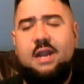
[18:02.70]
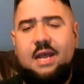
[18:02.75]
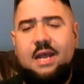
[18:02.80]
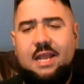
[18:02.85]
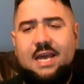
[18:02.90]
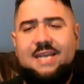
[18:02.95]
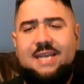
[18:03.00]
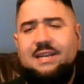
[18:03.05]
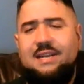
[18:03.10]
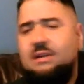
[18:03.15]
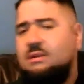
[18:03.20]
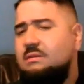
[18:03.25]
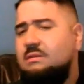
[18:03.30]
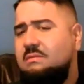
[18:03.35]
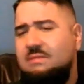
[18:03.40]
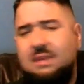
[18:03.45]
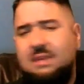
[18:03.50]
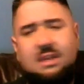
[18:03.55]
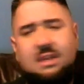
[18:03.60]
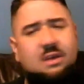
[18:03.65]
like
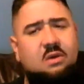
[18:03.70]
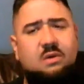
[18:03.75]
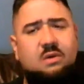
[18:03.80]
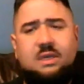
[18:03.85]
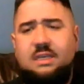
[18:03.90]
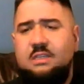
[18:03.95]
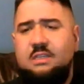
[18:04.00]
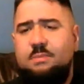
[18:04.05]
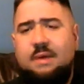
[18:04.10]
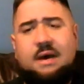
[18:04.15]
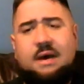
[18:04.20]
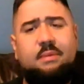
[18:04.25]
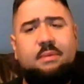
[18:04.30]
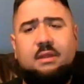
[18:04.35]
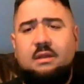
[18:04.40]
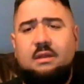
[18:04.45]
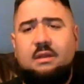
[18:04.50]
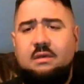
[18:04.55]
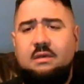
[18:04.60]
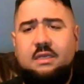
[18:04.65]
Daryl. He's
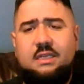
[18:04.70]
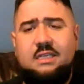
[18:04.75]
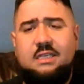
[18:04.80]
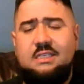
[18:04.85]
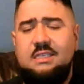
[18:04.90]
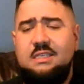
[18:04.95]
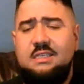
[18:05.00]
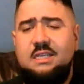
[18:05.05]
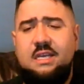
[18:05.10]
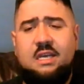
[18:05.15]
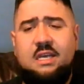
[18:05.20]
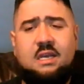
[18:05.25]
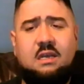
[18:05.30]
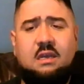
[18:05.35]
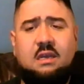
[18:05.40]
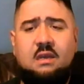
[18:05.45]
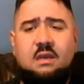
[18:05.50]
popular. He does his thing.